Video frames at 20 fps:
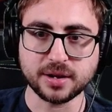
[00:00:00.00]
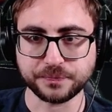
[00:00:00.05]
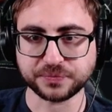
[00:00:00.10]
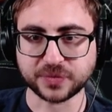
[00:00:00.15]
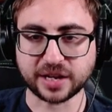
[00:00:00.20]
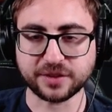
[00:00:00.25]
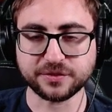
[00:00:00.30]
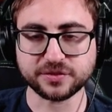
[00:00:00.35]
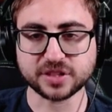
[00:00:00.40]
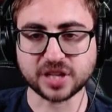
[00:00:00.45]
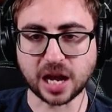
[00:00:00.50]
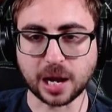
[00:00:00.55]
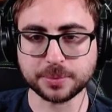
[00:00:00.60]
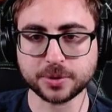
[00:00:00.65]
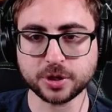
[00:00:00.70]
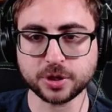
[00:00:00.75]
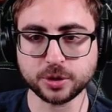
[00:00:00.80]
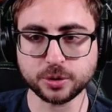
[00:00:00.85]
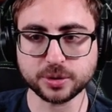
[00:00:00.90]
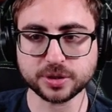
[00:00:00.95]
If
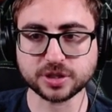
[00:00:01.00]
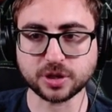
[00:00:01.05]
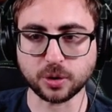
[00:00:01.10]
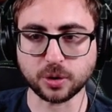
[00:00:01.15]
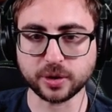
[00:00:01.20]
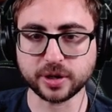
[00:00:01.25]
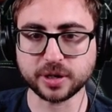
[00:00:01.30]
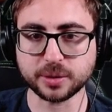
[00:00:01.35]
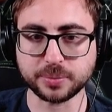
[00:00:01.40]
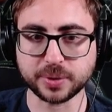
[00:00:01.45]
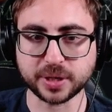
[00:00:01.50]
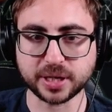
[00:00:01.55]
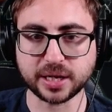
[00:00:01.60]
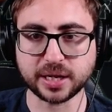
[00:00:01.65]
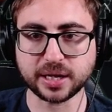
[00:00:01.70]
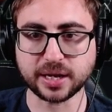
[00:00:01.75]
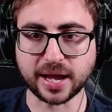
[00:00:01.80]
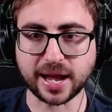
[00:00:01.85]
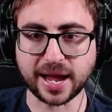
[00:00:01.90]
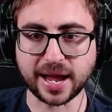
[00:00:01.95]
Topku is going to be
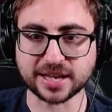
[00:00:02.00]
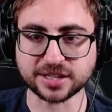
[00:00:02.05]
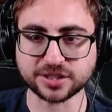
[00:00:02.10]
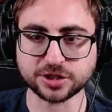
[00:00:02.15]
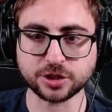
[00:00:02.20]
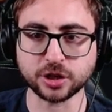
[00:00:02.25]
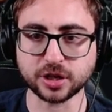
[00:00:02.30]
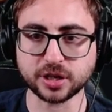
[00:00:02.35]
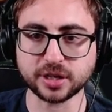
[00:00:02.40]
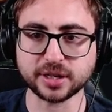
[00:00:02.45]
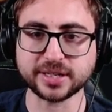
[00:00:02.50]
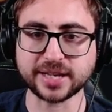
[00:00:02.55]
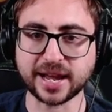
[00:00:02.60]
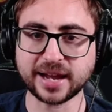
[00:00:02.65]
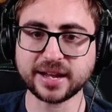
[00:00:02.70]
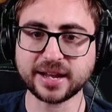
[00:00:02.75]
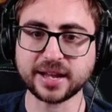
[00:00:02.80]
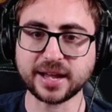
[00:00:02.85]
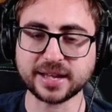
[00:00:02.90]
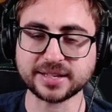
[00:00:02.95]
as good a deck
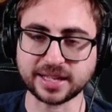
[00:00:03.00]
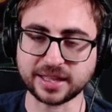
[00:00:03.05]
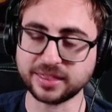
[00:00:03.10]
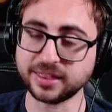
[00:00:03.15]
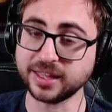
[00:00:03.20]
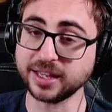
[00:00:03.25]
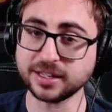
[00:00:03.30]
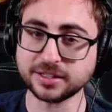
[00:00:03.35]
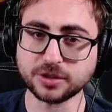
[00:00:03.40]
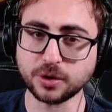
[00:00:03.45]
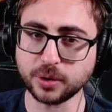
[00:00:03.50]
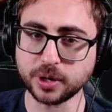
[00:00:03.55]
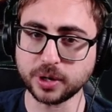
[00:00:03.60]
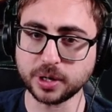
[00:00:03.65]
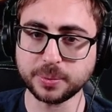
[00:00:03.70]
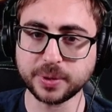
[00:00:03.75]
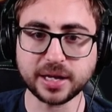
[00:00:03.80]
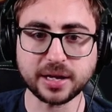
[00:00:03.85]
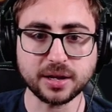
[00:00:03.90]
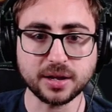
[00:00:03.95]
as I think it's going to
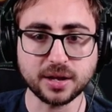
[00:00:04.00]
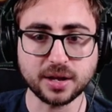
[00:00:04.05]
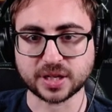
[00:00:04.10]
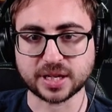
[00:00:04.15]
be,